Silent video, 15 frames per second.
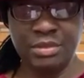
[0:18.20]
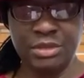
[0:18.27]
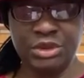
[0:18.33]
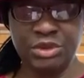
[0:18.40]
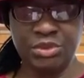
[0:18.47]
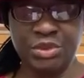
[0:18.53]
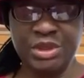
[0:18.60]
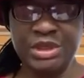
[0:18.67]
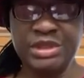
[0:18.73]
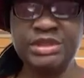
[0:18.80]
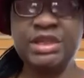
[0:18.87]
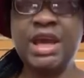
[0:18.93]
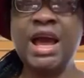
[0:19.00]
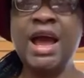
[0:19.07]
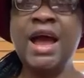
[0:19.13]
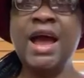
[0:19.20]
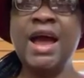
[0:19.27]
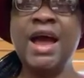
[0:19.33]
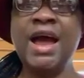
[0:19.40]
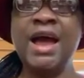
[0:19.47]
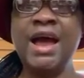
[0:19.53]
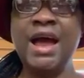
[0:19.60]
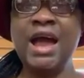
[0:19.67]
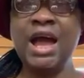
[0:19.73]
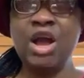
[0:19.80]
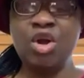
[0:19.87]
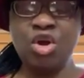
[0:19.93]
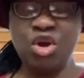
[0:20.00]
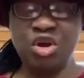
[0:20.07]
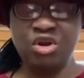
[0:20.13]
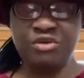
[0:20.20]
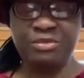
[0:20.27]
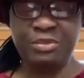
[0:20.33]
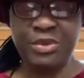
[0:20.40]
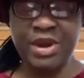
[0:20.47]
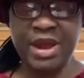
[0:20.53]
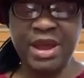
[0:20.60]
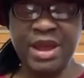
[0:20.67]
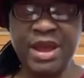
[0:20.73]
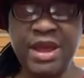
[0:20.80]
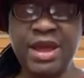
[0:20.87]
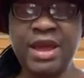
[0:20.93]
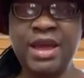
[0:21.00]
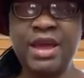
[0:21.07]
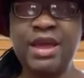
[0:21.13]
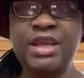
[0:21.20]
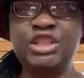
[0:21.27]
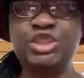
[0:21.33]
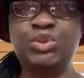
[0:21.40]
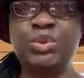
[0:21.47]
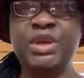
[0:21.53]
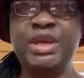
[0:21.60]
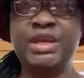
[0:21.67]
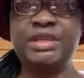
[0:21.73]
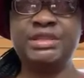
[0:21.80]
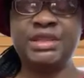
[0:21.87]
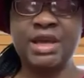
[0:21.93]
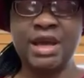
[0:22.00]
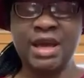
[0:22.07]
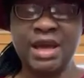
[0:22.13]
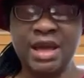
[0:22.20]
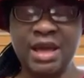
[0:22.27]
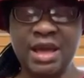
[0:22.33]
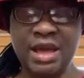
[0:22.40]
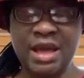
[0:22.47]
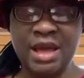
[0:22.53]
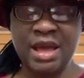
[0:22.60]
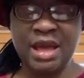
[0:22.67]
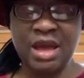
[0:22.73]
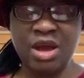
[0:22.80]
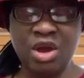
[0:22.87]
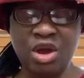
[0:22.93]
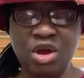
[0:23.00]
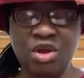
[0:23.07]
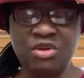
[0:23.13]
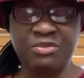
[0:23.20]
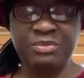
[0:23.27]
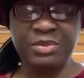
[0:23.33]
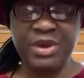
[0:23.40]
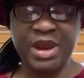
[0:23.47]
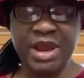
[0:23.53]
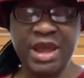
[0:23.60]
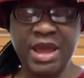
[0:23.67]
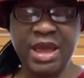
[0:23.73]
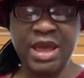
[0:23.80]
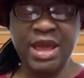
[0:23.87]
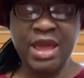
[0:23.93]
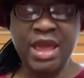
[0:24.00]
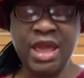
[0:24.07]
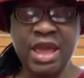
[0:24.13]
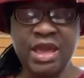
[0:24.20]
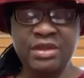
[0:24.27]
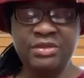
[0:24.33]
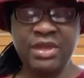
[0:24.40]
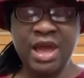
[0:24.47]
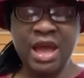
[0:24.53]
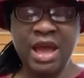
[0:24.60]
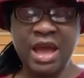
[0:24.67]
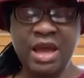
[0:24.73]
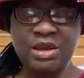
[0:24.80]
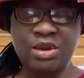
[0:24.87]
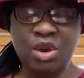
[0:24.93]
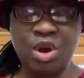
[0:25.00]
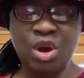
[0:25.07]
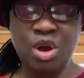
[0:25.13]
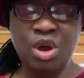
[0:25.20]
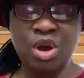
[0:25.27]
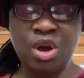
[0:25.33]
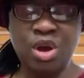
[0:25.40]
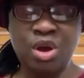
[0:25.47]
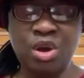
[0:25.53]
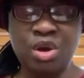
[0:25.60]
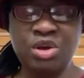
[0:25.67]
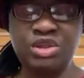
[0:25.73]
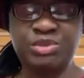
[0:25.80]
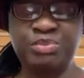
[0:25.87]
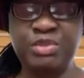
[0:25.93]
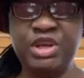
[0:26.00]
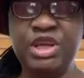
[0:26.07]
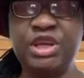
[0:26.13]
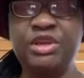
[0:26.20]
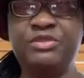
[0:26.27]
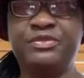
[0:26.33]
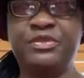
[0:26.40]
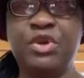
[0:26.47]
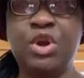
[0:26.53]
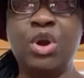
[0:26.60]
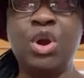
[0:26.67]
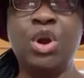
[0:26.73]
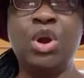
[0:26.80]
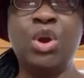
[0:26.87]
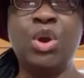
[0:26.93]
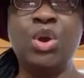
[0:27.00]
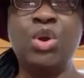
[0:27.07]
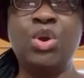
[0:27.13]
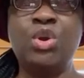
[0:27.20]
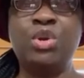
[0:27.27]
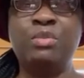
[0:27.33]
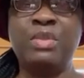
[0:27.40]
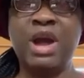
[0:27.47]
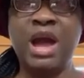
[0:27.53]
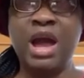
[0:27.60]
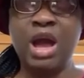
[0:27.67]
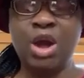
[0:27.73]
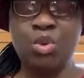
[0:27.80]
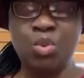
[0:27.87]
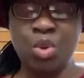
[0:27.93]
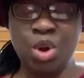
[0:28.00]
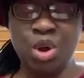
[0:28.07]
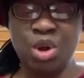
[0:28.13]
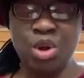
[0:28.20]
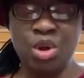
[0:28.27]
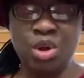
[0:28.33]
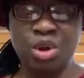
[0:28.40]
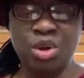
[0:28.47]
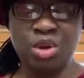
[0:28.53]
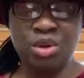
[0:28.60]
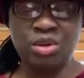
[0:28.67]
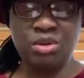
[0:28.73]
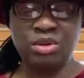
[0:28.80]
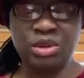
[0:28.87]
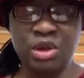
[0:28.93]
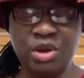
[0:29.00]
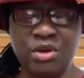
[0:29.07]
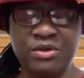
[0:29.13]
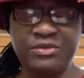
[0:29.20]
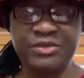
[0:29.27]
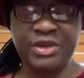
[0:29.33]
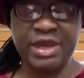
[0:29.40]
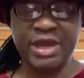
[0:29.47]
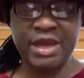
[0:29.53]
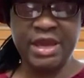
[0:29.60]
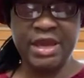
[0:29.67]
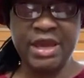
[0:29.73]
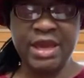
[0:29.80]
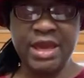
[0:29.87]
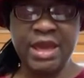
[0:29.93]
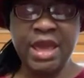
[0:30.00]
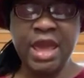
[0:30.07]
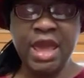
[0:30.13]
Sweet hour of prayer, sweet hour of prayer, that calls me from my world of care